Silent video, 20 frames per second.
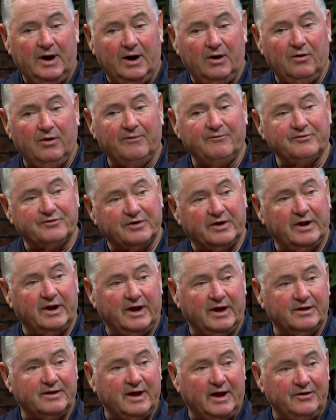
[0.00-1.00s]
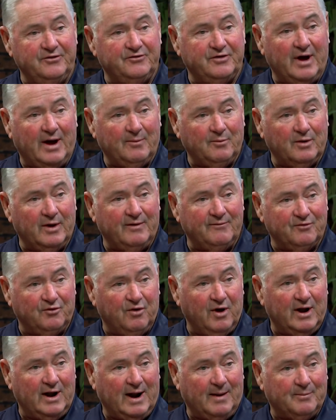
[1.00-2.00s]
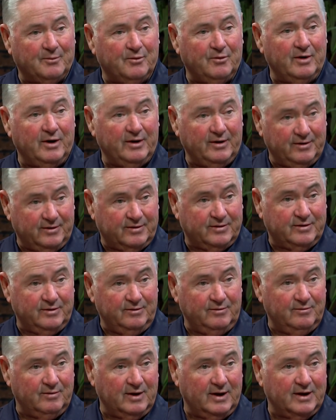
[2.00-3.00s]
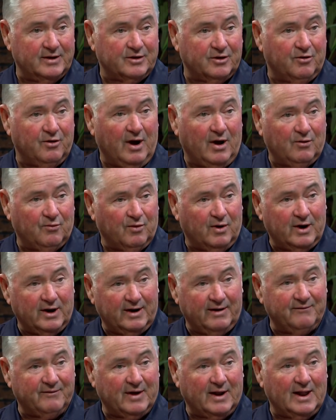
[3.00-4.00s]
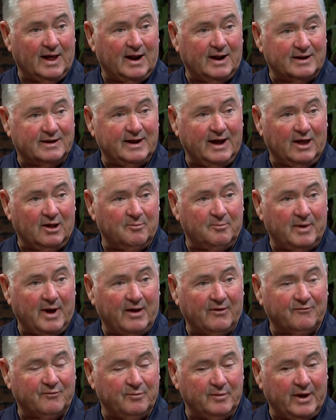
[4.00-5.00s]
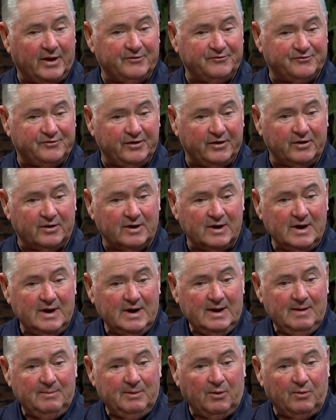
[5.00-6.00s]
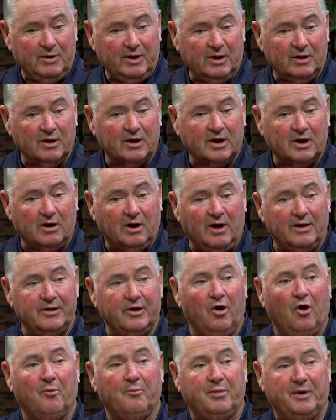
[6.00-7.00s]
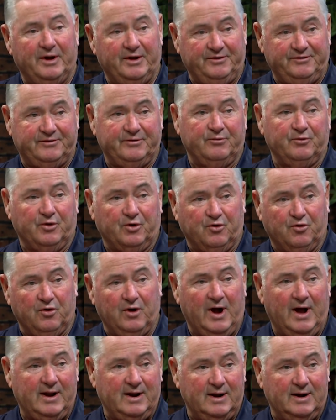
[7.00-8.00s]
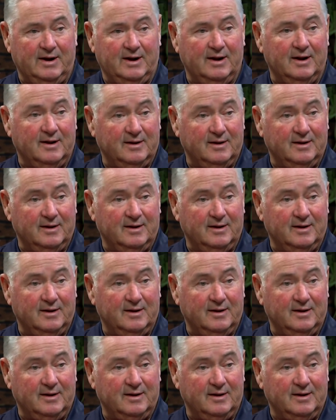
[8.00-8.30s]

whoever's going to get that job will have a great opportunity to hit the ground running. They've got a lot of talent back from last year. But when you look at all the openings that were created